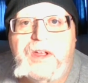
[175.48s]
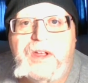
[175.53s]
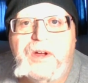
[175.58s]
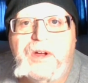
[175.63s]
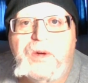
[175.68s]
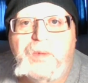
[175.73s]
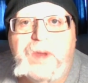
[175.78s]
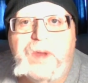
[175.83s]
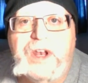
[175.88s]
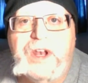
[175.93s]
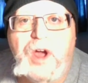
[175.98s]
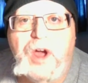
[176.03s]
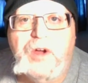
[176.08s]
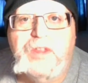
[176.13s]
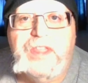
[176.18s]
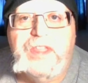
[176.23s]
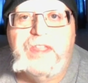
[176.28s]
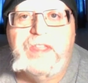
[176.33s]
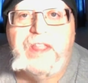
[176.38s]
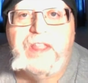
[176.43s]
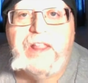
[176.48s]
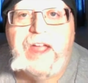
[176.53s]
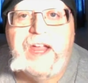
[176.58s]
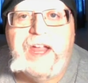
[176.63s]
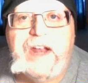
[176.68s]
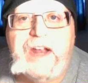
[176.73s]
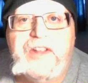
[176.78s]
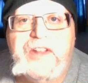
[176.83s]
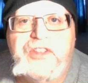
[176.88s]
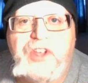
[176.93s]
we know that the
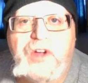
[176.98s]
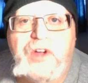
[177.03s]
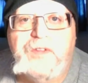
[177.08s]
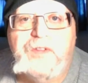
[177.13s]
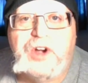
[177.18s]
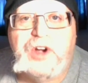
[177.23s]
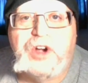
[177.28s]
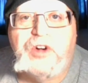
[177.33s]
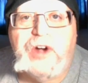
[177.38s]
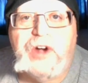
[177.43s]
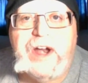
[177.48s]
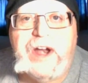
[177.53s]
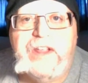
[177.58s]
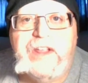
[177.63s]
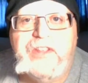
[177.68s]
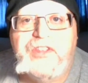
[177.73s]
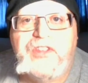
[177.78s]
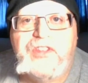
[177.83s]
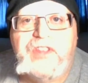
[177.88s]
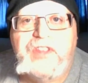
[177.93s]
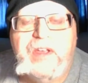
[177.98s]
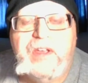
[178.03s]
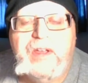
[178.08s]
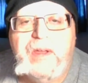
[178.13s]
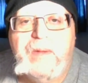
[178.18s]
land is overgrazed,